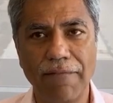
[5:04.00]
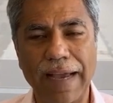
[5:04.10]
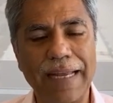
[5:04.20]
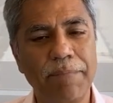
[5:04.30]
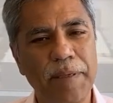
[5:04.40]

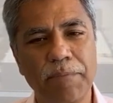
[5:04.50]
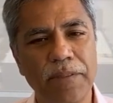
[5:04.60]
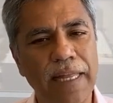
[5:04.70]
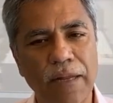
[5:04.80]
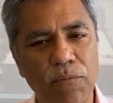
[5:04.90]
had people
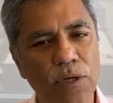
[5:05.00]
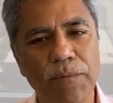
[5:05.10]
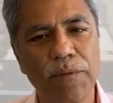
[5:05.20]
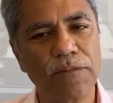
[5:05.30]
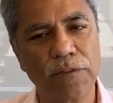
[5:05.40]
that I
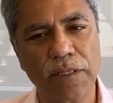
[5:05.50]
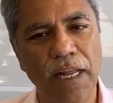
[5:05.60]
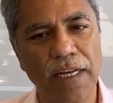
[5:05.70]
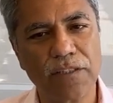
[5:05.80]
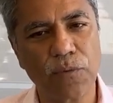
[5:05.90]
worked with for the
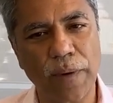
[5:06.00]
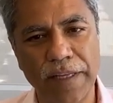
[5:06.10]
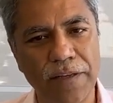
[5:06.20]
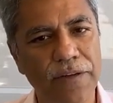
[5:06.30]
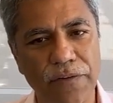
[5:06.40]
last 20
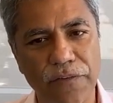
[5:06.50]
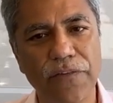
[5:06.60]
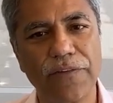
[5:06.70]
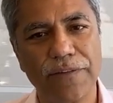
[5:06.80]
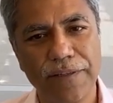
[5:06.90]

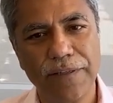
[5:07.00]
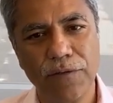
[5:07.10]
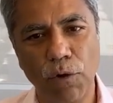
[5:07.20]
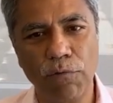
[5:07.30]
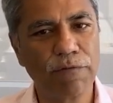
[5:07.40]
years,
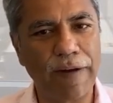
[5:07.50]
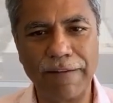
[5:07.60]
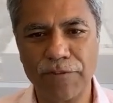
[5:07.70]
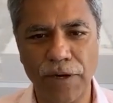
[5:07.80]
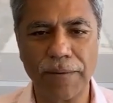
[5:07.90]
over
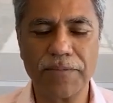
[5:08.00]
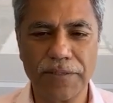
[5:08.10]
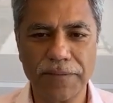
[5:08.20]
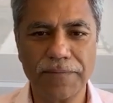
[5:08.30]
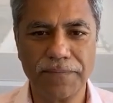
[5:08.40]
5
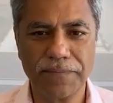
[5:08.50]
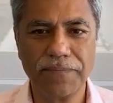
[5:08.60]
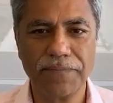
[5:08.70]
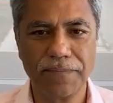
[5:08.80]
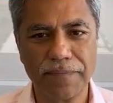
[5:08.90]
jobs,
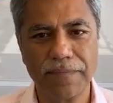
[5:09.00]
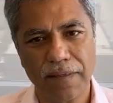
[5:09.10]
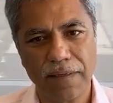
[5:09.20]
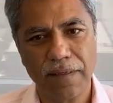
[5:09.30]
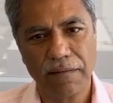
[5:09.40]

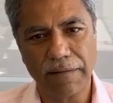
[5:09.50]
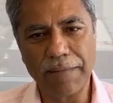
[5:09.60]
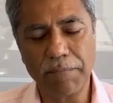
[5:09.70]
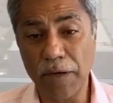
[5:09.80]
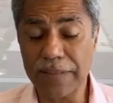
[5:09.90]

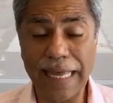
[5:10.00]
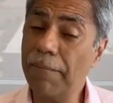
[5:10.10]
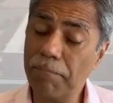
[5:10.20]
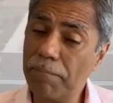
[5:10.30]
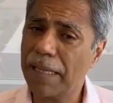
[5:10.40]
right? Because,
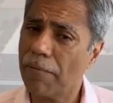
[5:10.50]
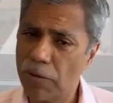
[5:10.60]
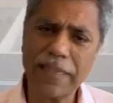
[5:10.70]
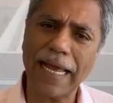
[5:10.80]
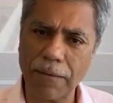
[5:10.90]
and by the way,
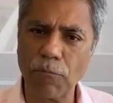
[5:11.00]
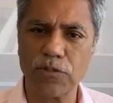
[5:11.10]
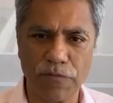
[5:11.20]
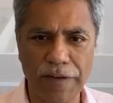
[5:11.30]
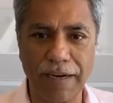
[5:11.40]
with that, I'm
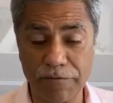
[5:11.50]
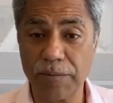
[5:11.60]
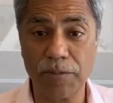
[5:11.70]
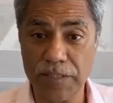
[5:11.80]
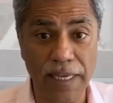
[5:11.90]
also very
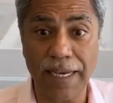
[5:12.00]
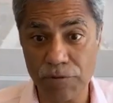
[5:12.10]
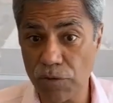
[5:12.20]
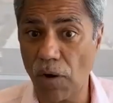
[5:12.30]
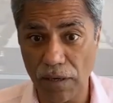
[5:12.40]
comfortable saying I
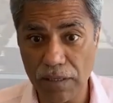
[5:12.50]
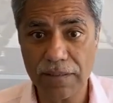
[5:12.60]
was wrong,